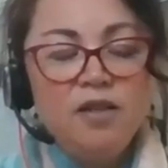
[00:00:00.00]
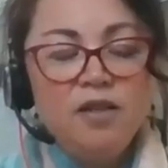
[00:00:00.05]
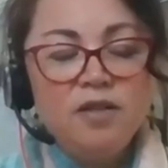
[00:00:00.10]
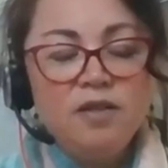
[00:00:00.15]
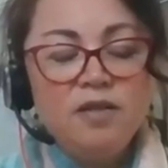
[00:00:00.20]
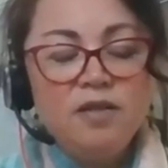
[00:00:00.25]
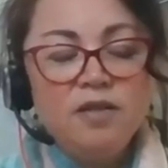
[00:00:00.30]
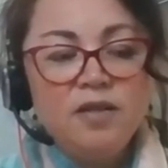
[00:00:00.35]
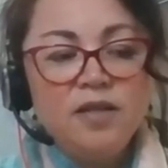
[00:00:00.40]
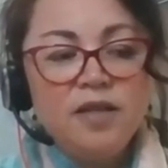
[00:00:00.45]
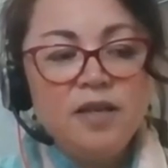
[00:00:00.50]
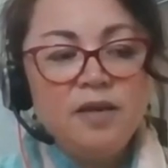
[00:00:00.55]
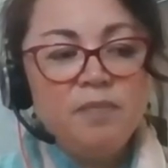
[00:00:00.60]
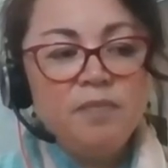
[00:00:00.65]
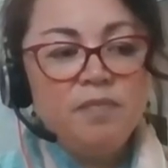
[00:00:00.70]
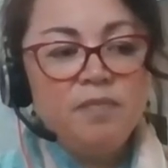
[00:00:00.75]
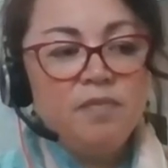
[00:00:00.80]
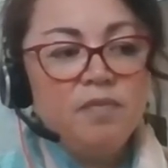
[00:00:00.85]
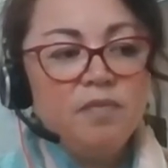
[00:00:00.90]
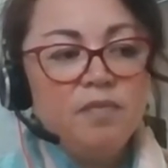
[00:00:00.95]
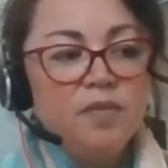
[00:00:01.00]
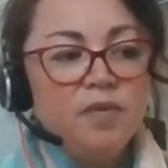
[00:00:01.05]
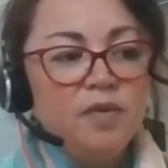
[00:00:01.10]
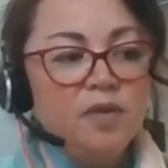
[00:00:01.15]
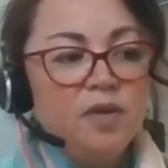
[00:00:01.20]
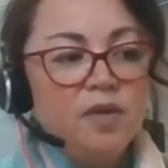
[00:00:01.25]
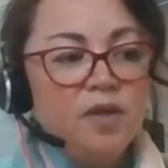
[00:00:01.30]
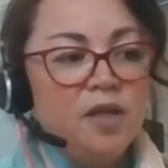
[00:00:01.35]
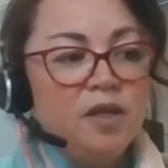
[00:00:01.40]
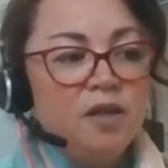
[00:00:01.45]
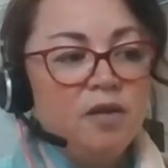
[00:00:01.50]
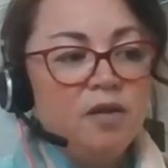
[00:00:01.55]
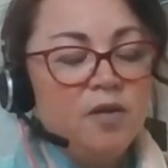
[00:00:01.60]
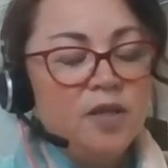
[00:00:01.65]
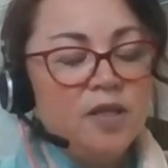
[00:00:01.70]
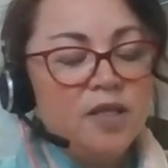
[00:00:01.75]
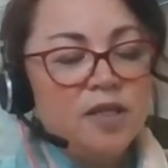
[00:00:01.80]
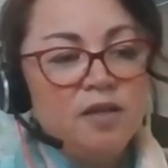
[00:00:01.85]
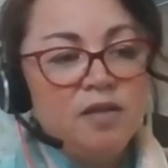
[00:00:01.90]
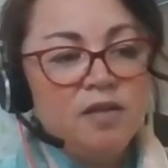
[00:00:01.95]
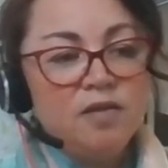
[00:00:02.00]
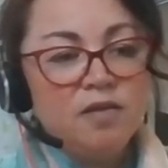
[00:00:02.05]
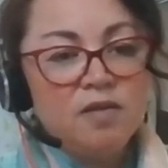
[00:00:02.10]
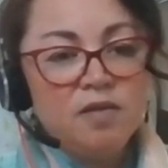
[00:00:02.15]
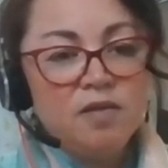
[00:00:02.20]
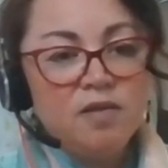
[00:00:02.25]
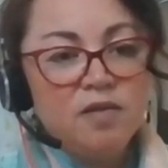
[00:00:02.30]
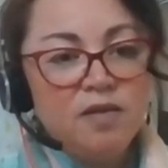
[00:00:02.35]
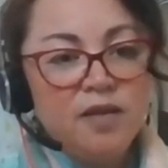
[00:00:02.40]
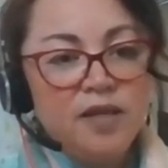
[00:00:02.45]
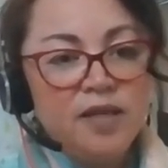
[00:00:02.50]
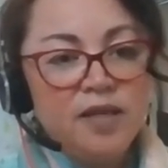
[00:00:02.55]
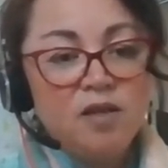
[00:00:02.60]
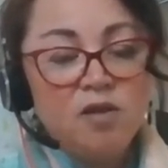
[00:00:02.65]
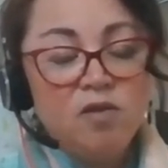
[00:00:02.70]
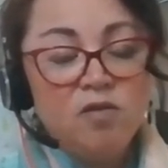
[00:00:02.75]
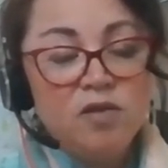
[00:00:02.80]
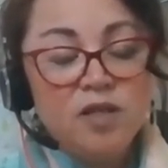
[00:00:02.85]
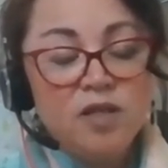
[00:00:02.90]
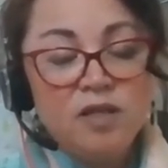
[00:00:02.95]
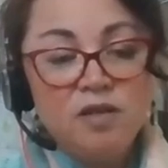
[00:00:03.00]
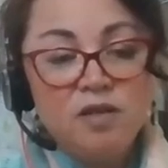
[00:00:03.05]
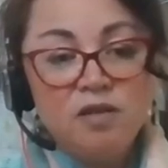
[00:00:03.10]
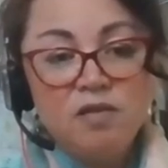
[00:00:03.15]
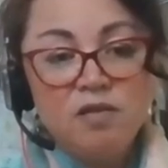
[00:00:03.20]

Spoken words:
this is you know, it's Lawrence